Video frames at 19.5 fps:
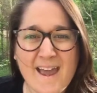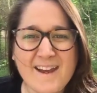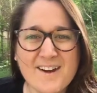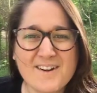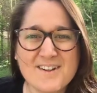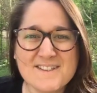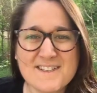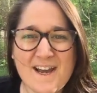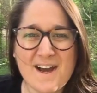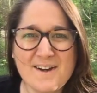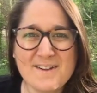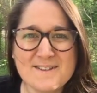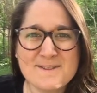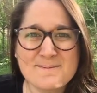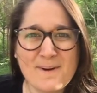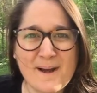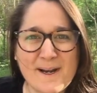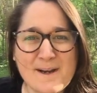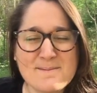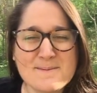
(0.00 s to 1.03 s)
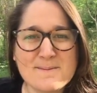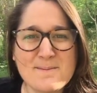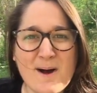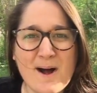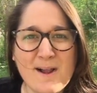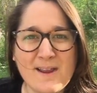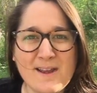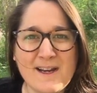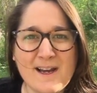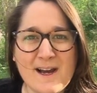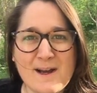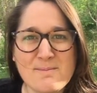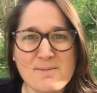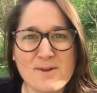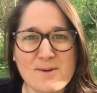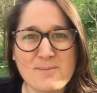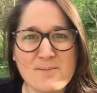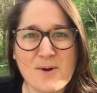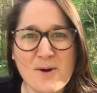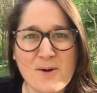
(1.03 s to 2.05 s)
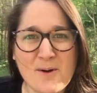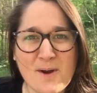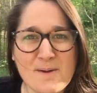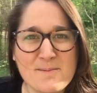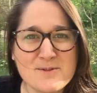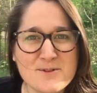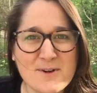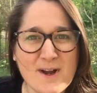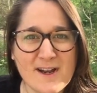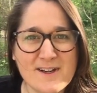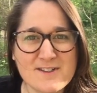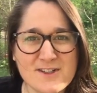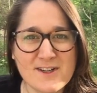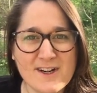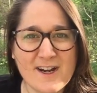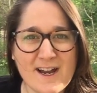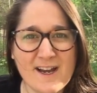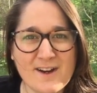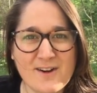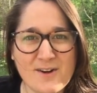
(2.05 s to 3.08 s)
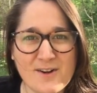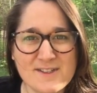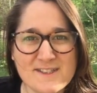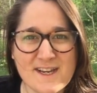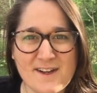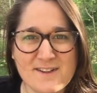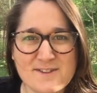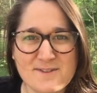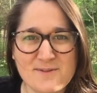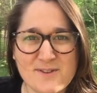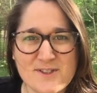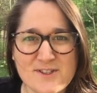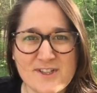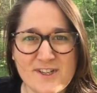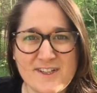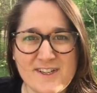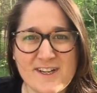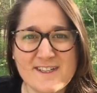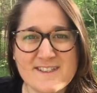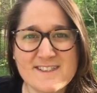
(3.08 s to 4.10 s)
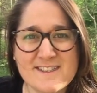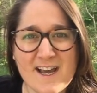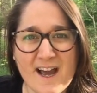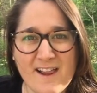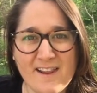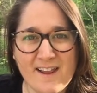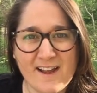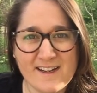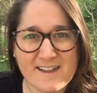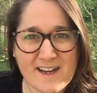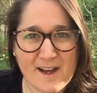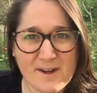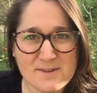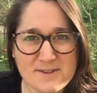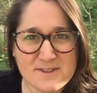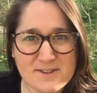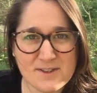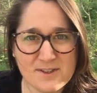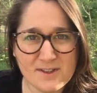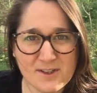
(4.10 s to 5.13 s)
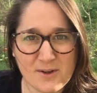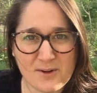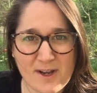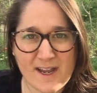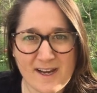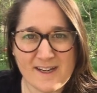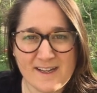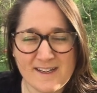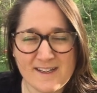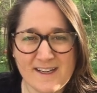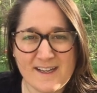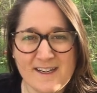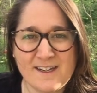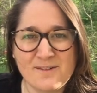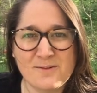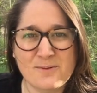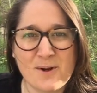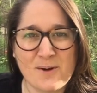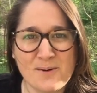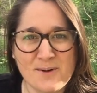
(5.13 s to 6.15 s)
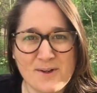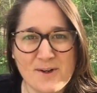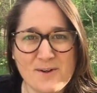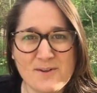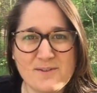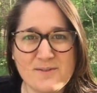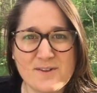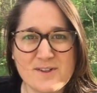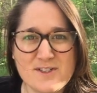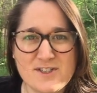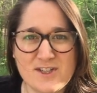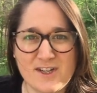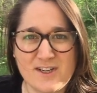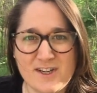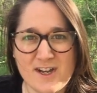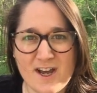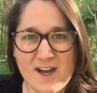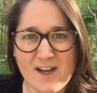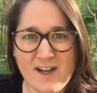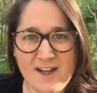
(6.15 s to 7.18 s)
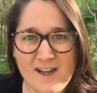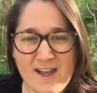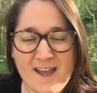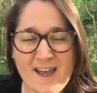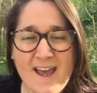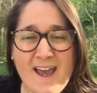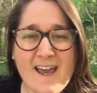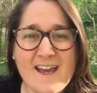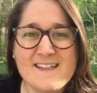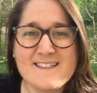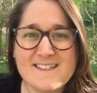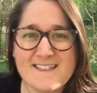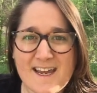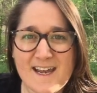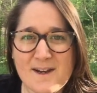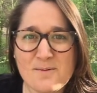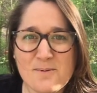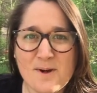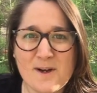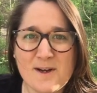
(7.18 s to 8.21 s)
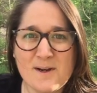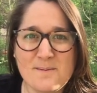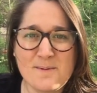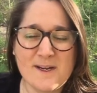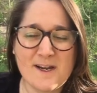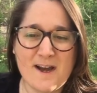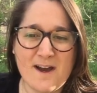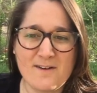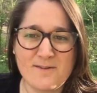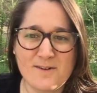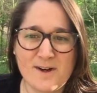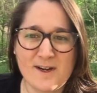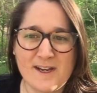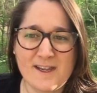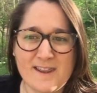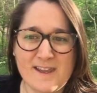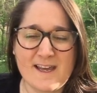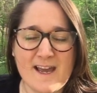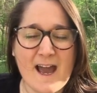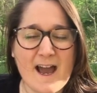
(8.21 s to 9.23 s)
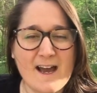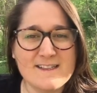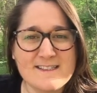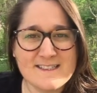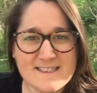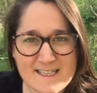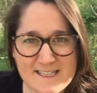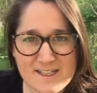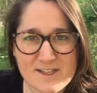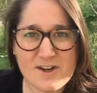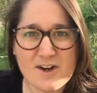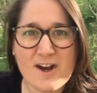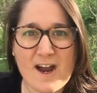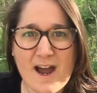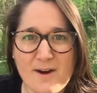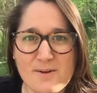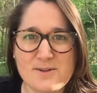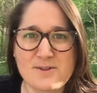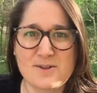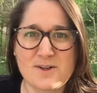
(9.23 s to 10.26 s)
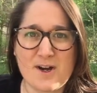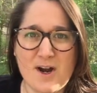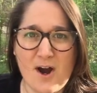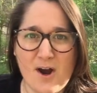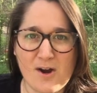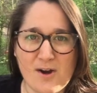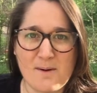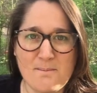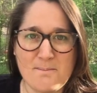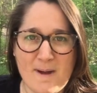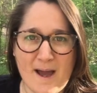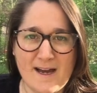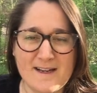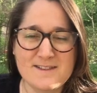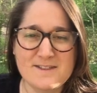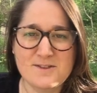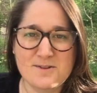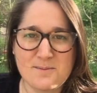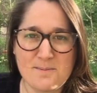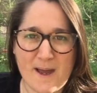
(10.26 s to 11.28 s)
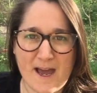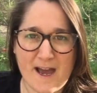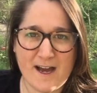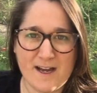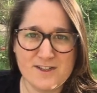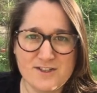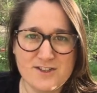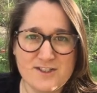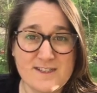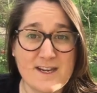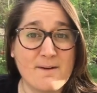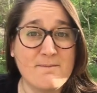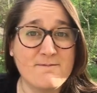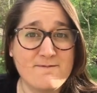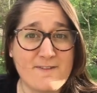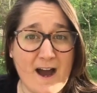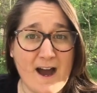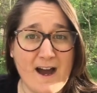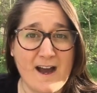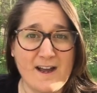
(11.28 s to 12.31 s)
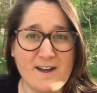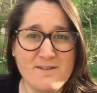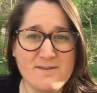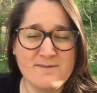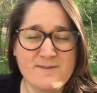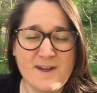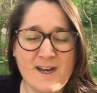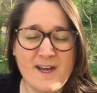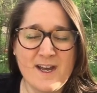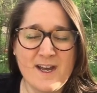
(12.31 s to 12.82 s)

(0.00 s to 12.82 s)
Girl Scouts, my name's Molly. I'm the program director at Girl Scouts Virginia Skyline Council located in Roanoke, Virginia. And today we're going to be covering the Senior Outdoor Art Master Badge, Step 5.